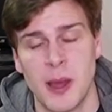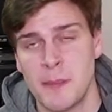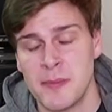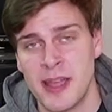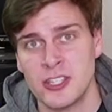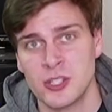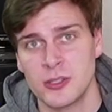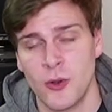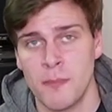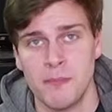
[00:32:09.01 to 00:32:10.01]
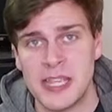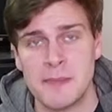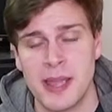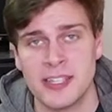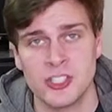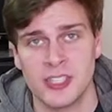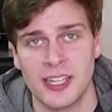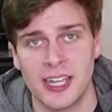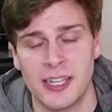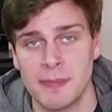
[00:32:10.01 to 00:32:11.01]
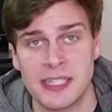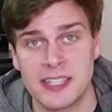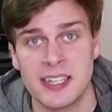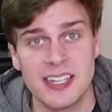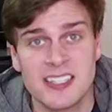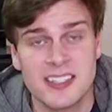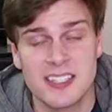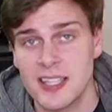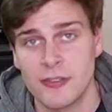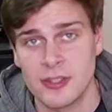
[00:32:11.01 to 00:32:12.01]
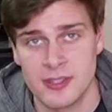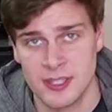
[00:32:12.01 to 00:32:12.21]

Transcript: B major and mixolydian is the seventh.